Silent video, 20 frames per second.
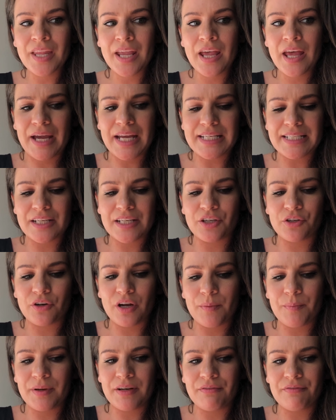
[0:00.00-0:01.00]
I did grow
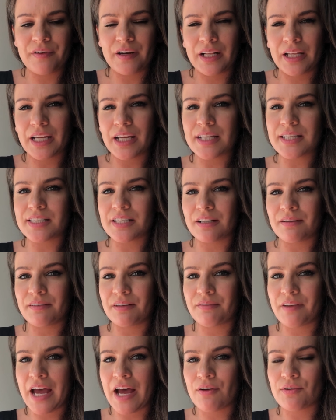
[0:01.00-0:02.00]
up in a fairly
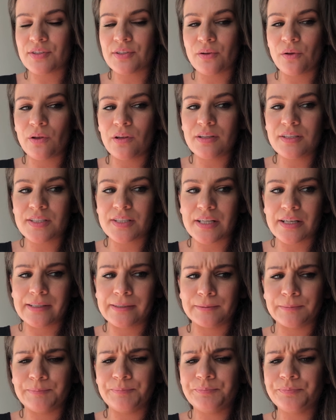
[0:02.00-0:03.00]
conservative household,
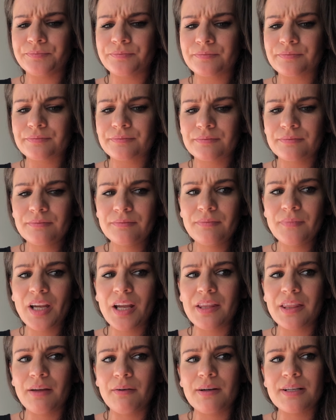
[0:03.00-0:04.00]
so
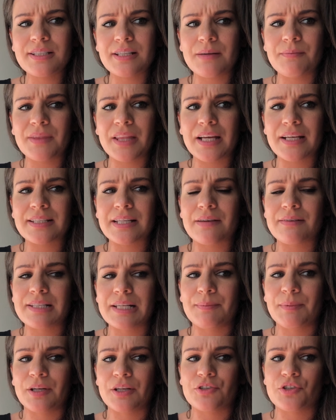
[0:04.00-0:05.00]
there were some things I was
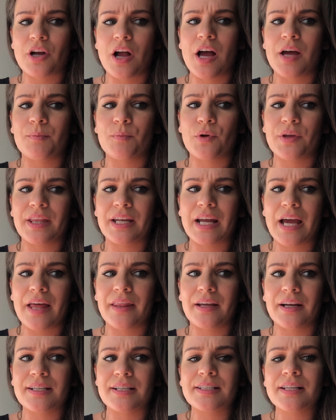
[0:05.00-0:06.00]
able to draw on more than
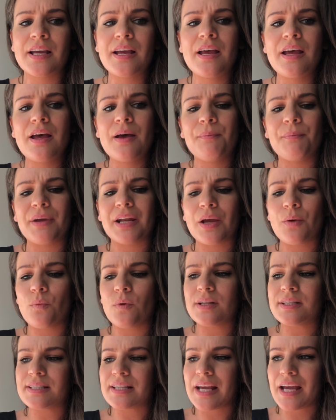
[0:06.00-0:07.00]
others, but I
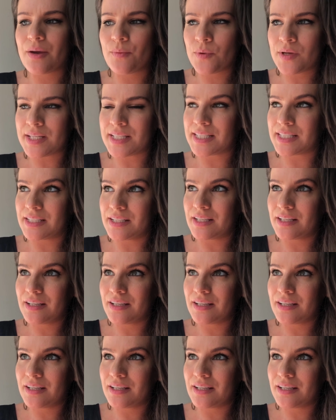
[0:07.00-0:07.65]
would say it was